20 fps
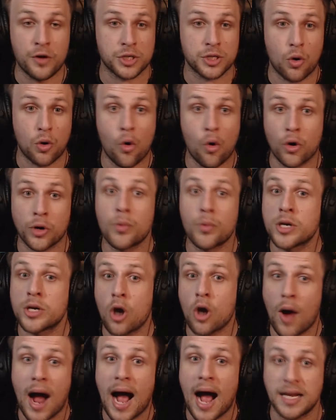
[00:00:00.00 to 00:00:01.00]
Order would
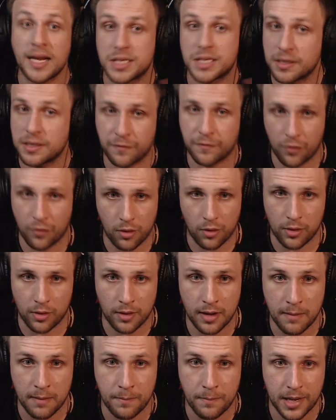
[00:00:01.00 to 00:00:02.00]
go hunting for
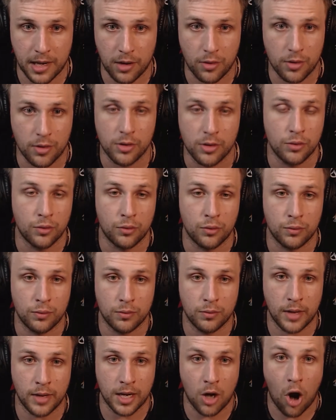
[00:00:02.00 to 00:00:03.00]
Imperial
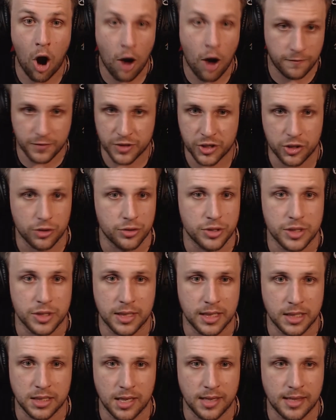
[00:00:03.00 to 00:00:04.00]
like officers and
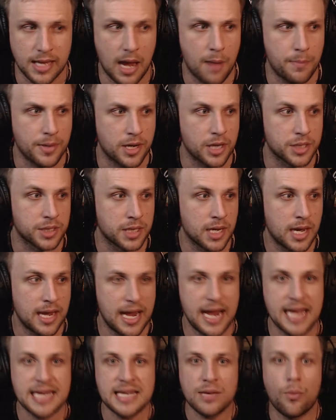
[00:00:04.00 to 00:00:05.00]
things like that. Because
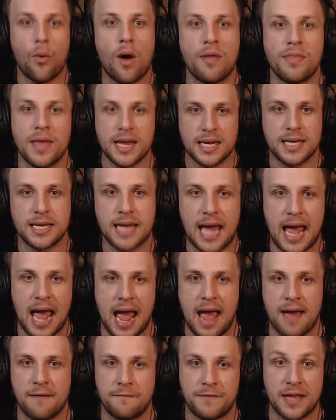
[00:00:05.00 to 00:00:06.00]
anyone they can
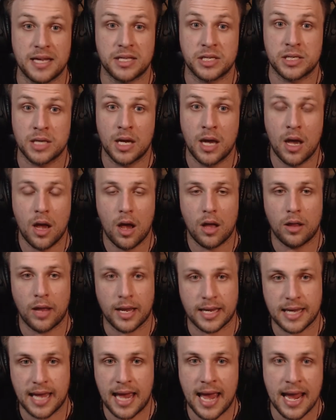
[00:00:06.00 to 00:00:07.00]
have that's
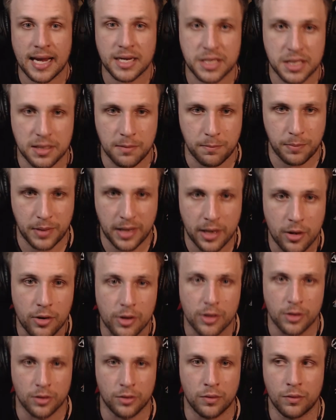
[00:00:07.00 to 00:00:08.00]
like
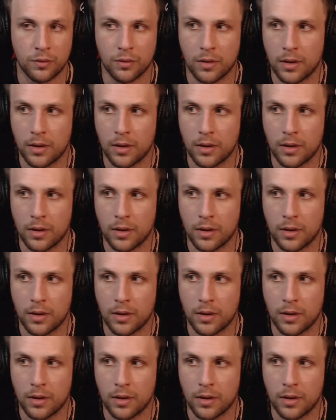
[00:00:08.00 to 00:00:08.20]
ex-Imperial